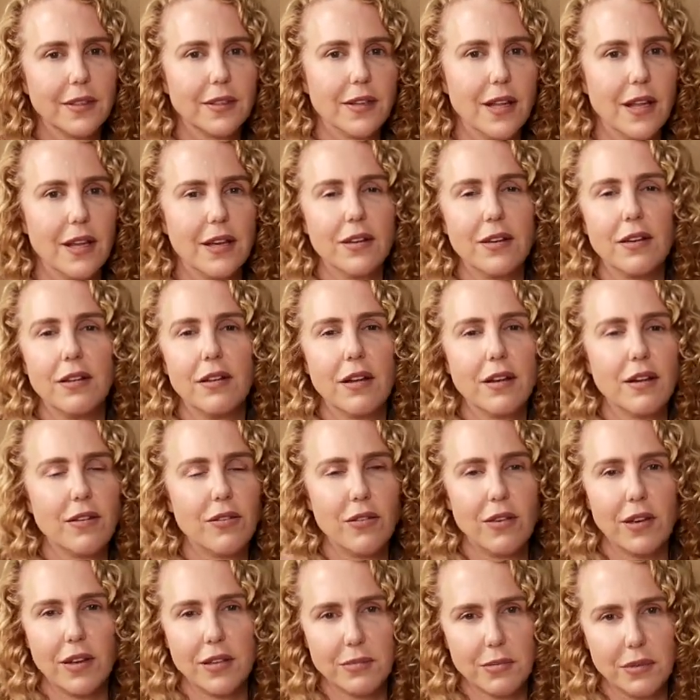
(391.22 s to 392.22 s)
and none of
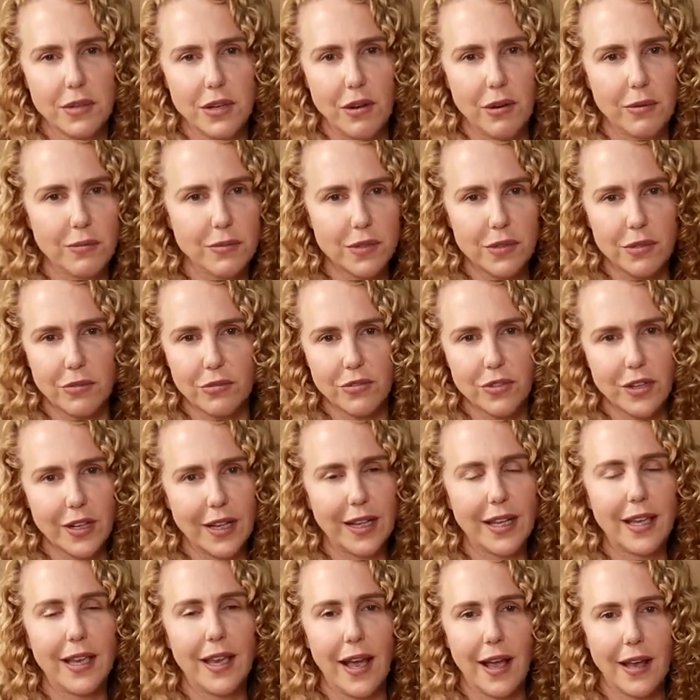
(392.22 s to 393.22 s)
you guys would know him, so don't try to
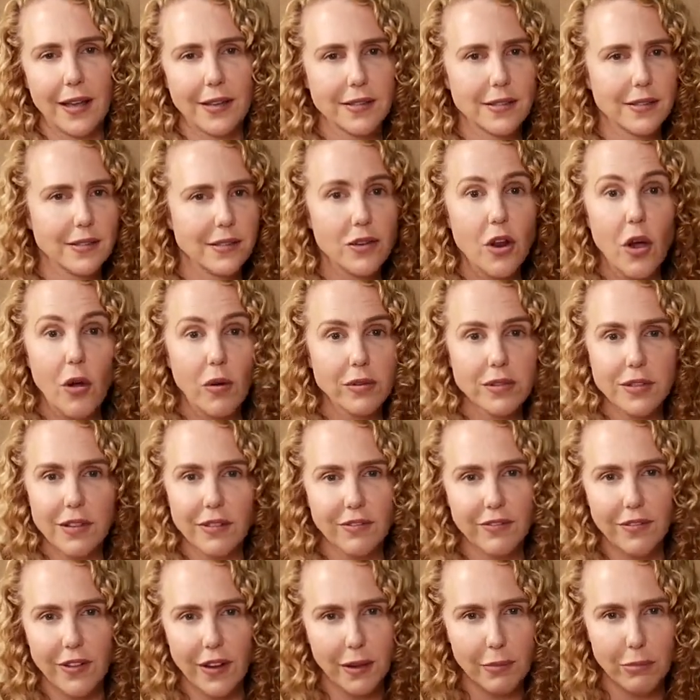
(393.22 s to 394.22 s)
guess. No, it's
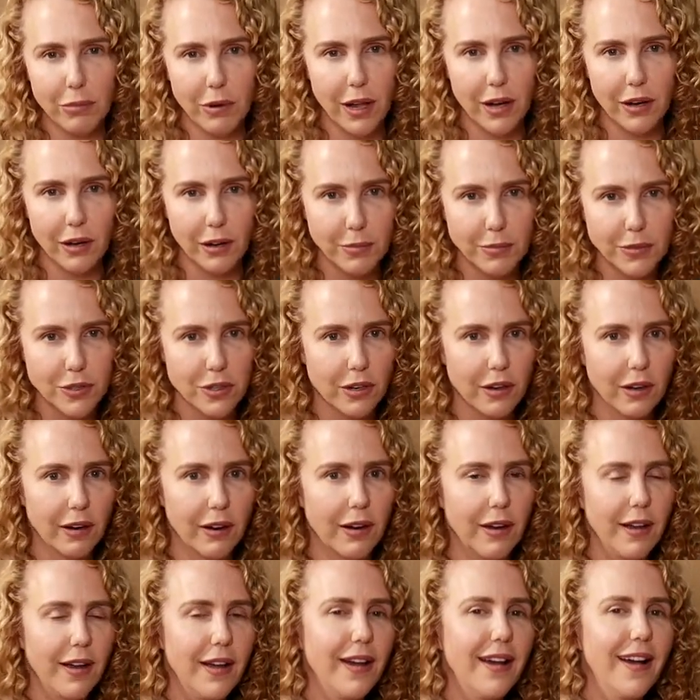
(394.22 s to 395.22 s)
not fucking Brad Armstrong.
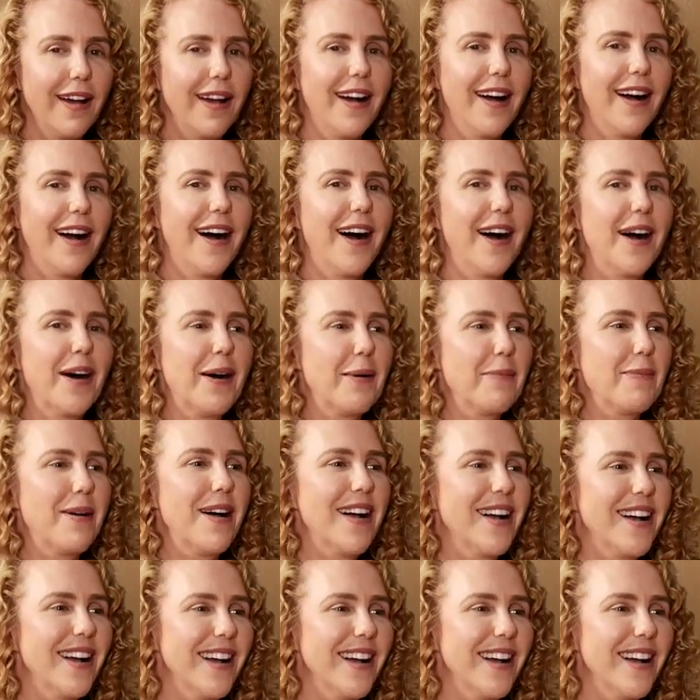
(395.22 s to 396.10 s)
Um,